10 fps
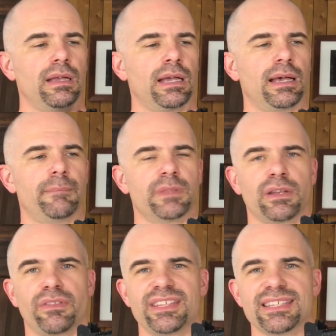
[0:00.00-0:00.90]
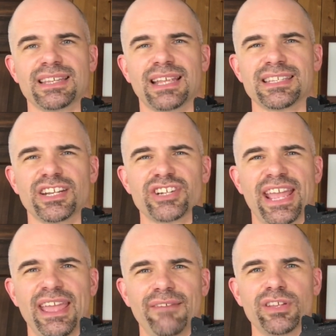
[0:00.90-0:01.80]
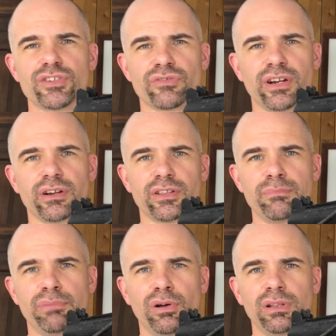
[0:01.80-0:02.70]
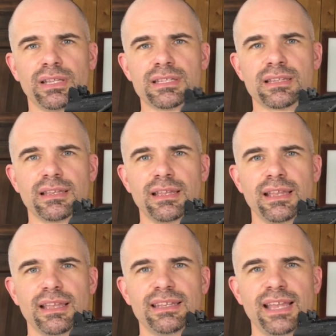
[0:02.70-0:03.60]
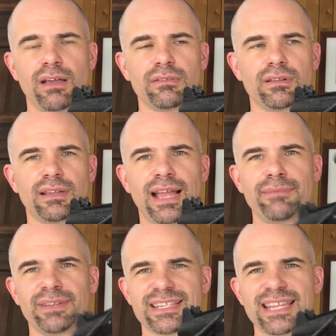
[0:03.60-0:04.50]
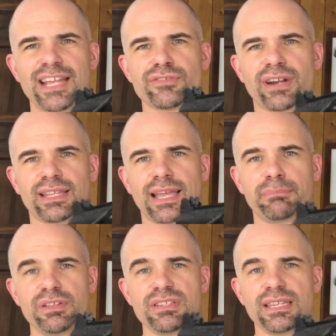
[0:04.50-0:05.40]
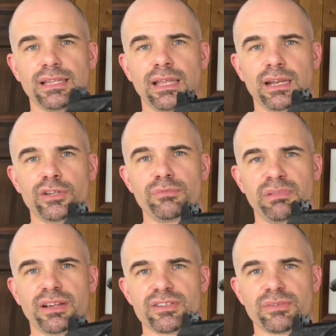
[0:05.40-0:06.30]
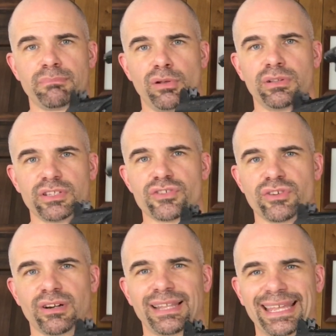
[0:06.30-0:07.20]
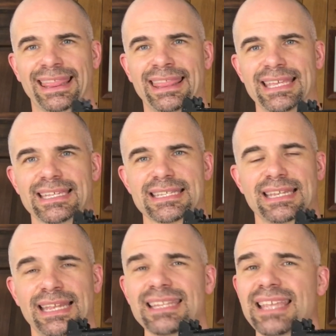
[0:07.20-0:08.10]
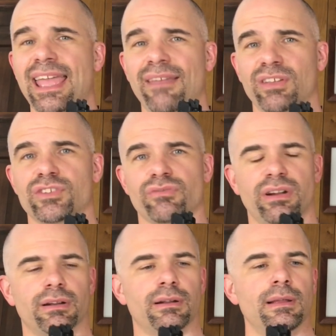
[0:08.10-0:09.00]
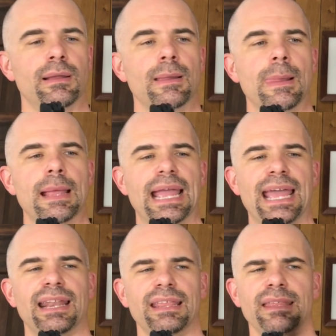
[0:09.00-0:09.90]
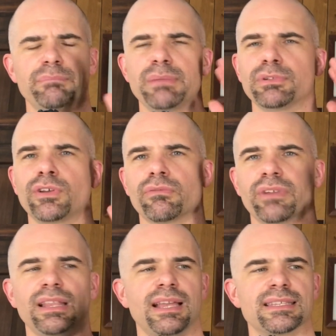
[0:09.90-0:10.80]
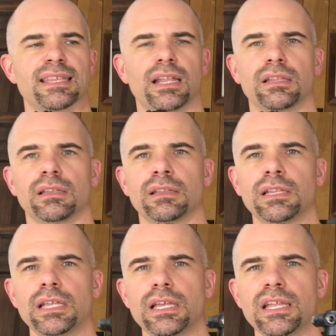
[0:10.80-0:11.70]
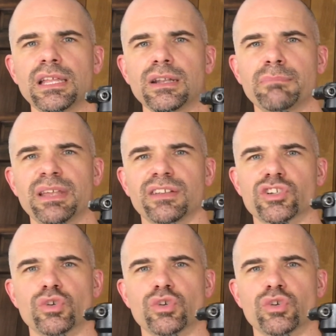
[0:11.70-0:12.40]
this has got such a heavy trigger. You pull it. Now, I'm exaggerating that, but you see a lot of new players that are pulling the trigger like this, and it's a heavy trigger. And I think people don't realize that a little bit of